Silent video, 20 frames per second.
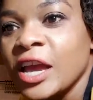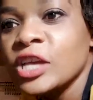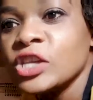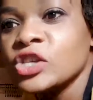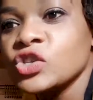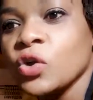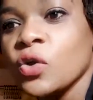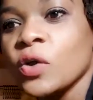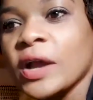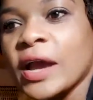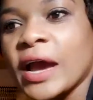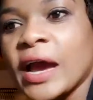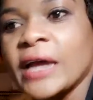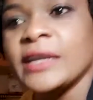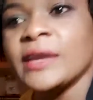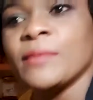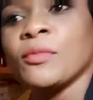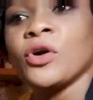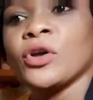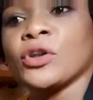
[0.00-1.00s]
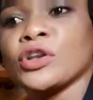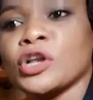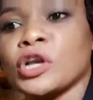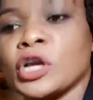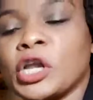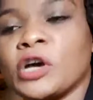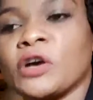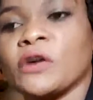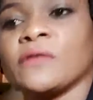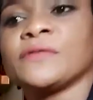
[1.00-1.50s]
so cardamom,
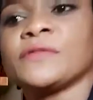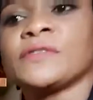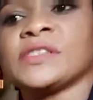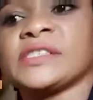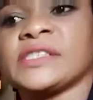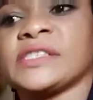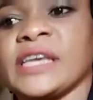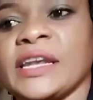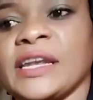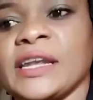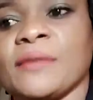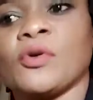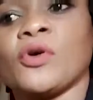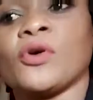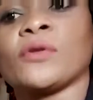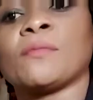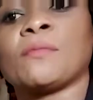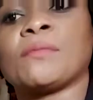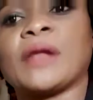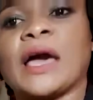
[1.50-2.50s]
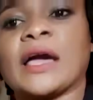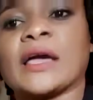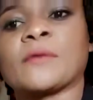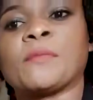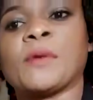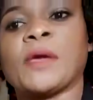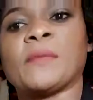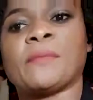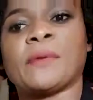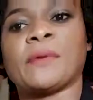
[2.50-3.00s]
cloves, cinnamon, black
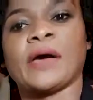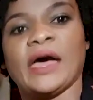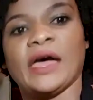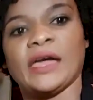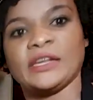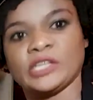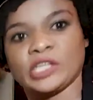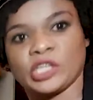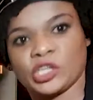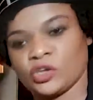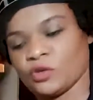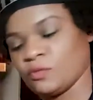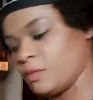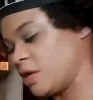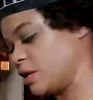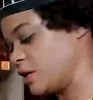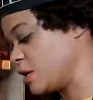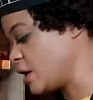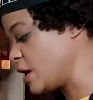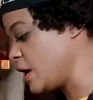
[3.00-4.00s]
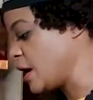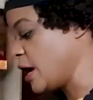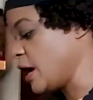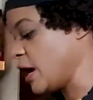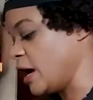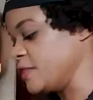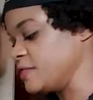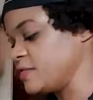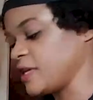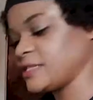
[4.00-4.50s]
pepper, and cumin.
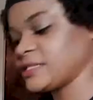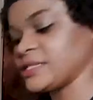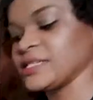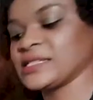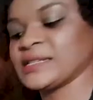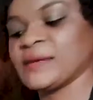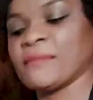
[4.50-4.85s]
And this is